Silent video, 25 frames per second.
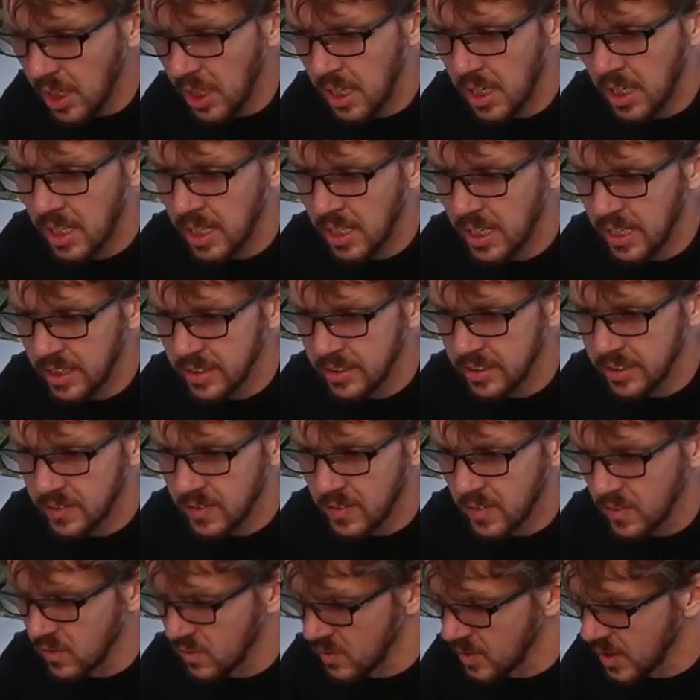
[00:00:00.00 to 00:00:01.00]
Uh, and
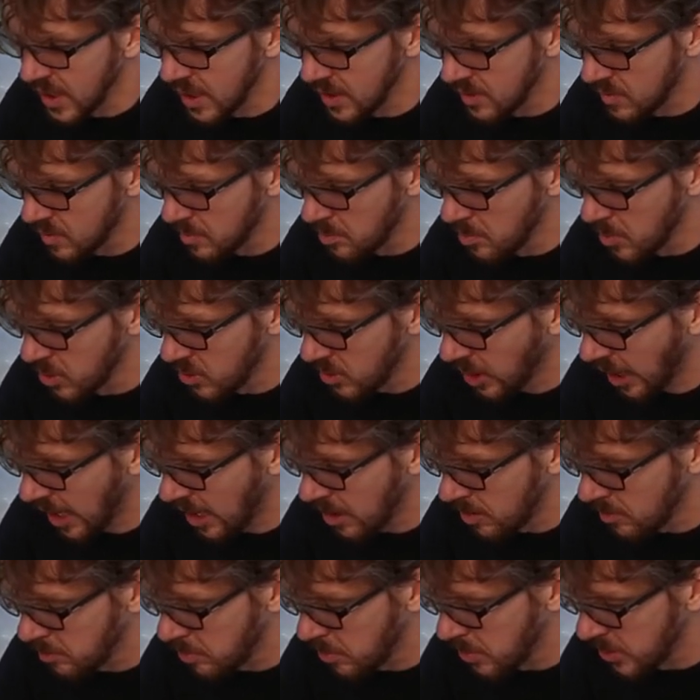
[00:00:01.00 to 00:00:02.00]
this is the smoke
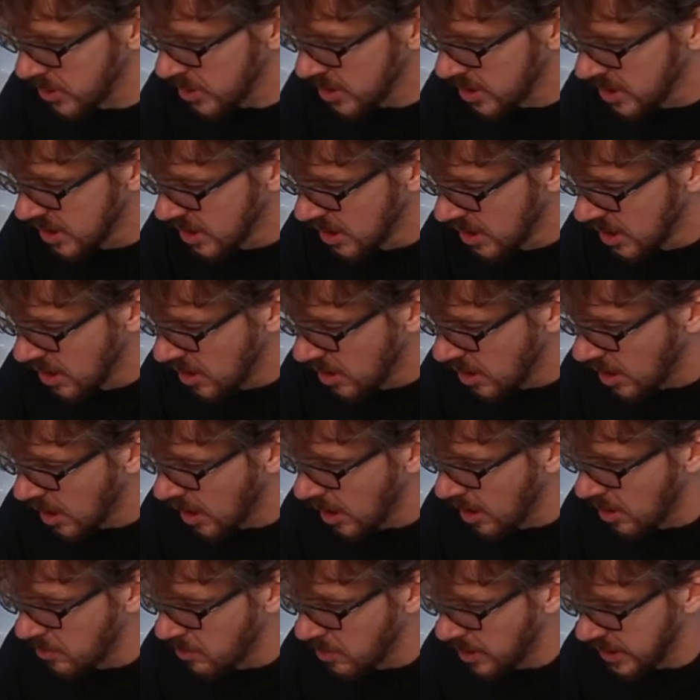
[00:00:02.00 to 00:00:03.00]
output
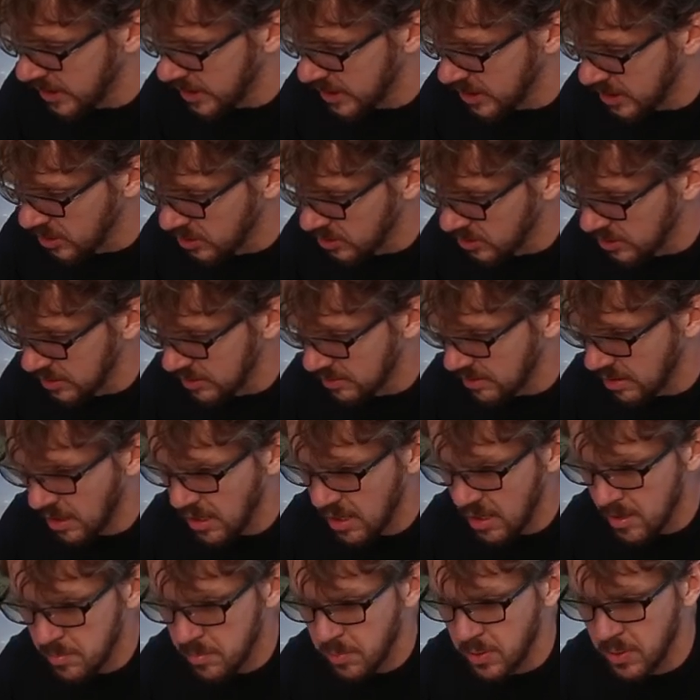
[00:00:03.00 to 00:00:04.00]
uh, right here on the
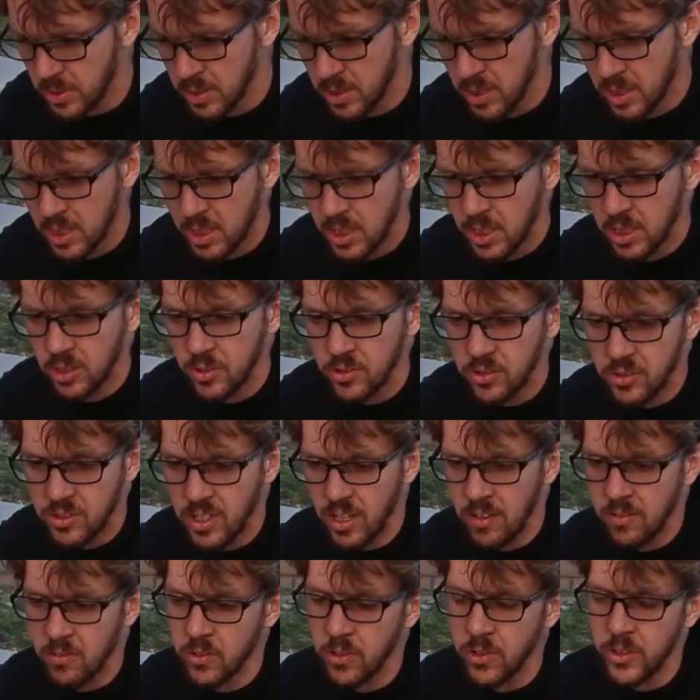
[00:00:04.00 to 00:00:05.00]
top. Just
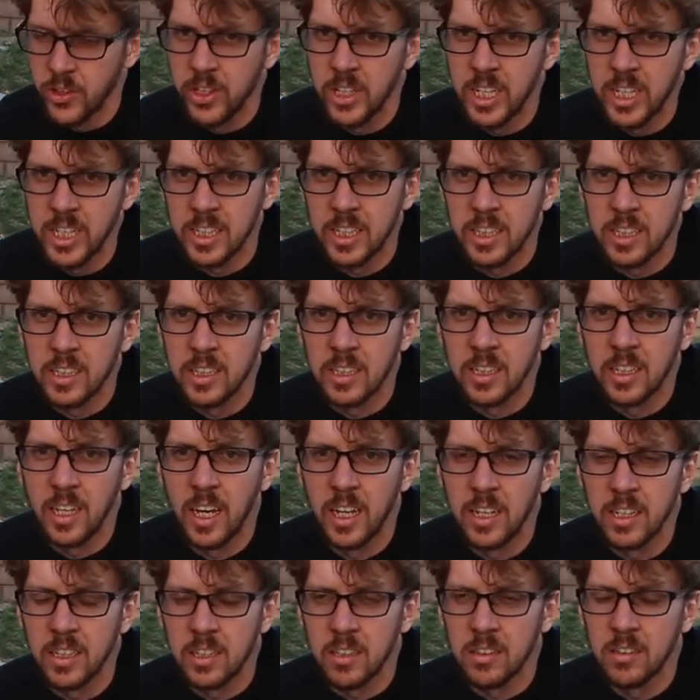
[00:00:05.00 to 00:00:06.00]
have a little thing I can
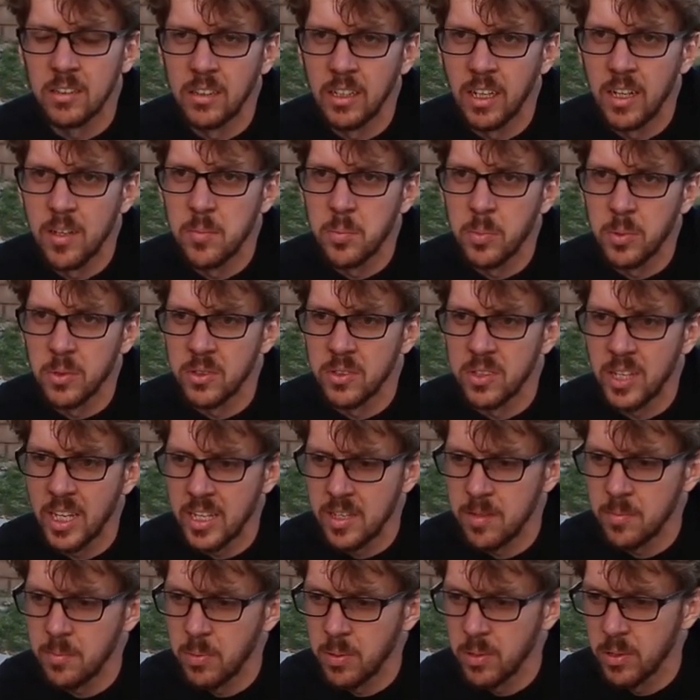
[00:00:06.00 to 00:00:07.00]
kind of clamp or
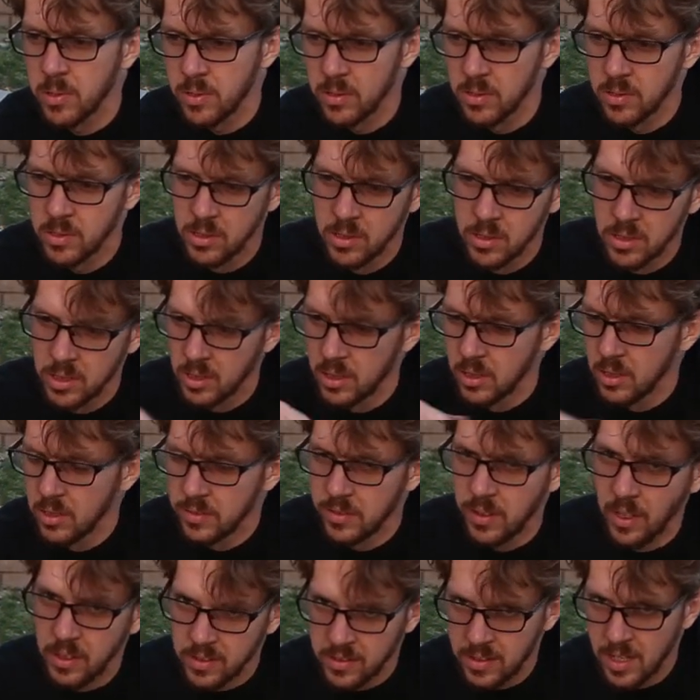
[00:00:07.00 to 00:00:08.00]
tape,
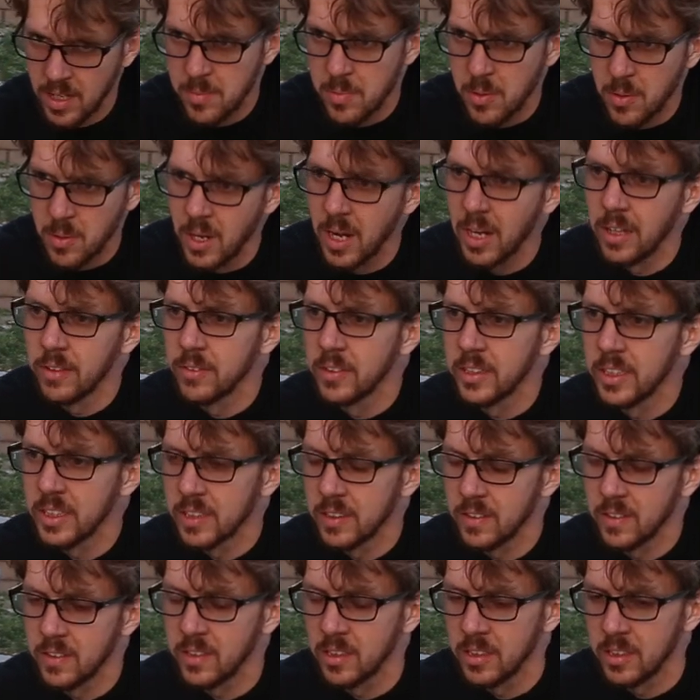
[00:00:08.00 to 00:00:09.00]
duct tape around
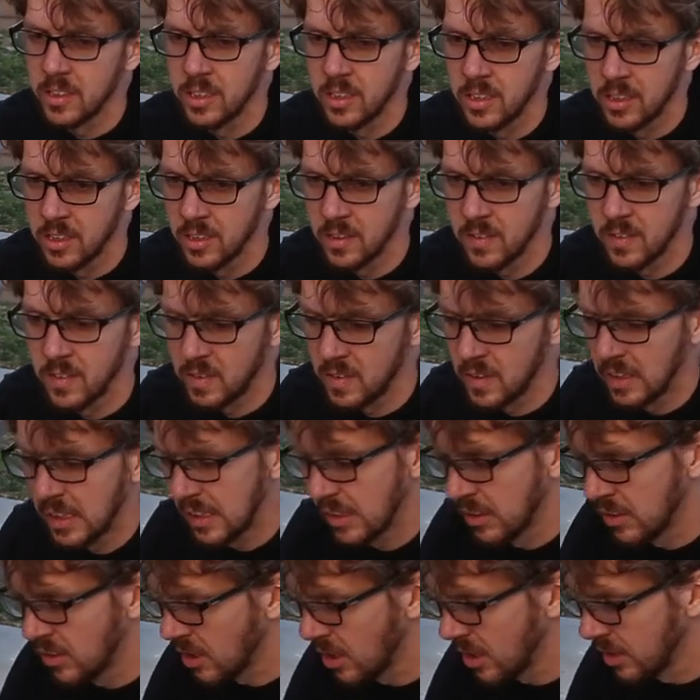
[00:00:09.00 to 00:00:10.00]
this to
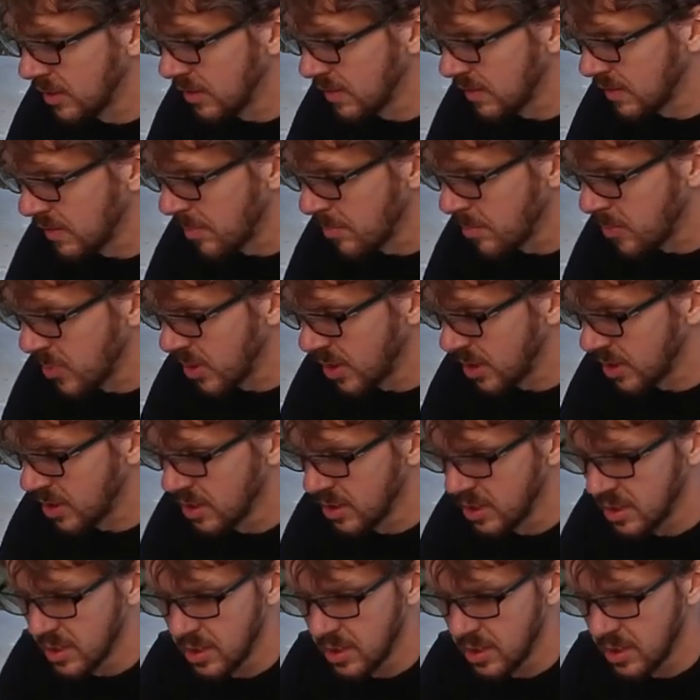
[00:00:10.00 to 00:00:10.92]
seal it onto something.